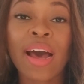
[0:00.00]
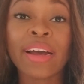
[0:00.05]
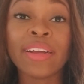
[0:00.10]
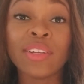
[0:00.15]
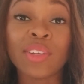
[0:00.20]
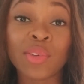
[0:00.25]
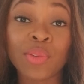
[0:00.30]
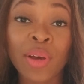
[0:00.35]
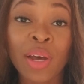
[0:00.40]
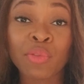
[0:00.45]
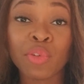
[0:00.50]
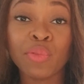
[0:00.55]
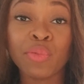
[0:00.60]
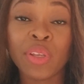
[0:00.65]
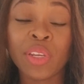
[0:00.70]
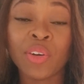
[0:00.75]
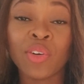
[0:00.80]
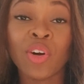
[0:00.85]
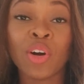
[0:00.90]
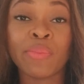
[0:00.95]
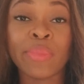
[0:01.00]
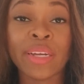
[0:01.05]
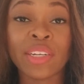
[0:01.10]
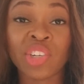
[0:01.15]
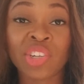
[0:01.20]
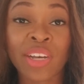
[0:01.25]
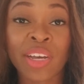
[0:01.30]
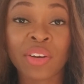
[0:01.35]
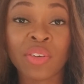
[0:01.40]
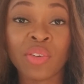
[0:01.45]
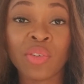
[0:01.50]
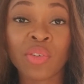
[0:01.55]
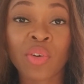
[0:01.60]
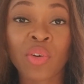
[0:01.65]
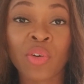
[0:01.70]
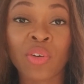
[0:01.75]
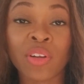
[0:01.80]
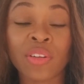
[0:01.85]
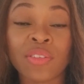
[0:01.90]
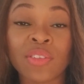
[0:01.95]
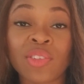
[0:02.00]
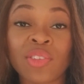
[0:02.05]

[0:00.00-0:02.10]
I do have a video on my channel called